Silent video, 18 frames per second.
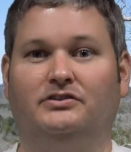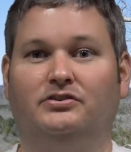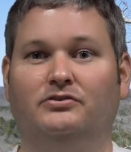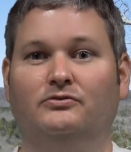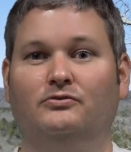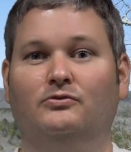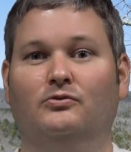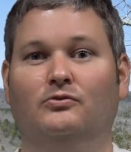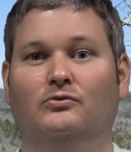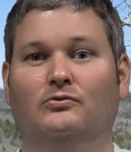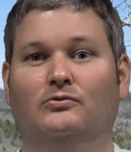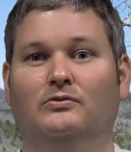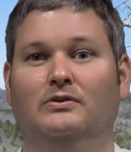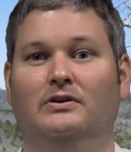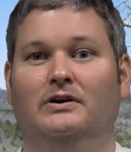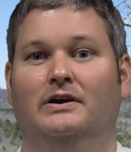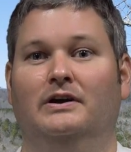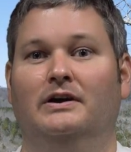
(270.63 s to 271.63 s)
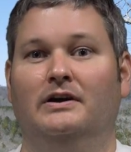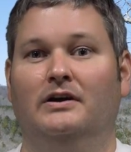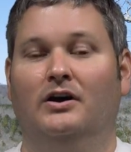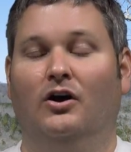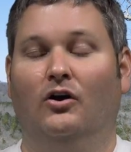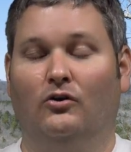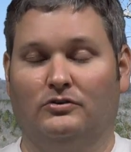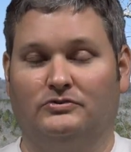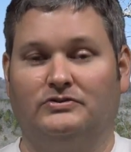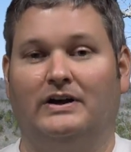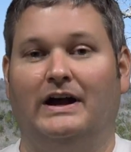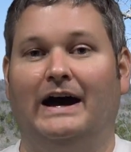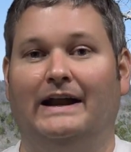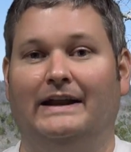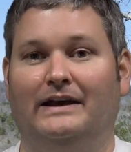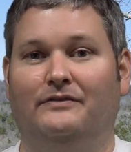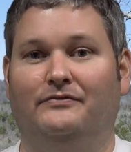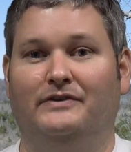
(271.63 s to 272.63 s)
cool ultra
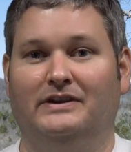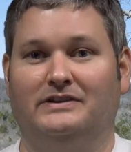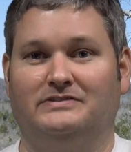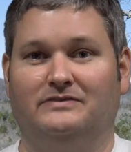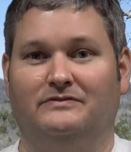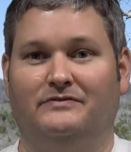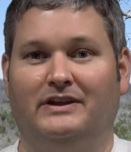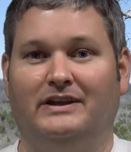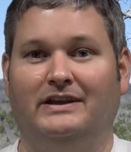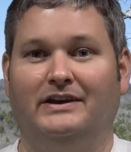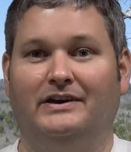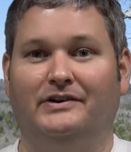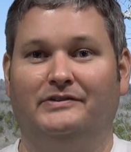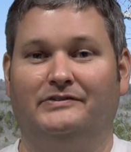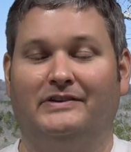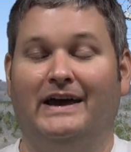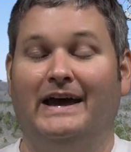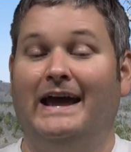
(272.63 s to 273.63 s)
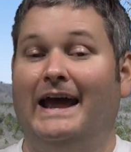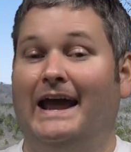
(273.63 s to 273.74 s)
high definition videos.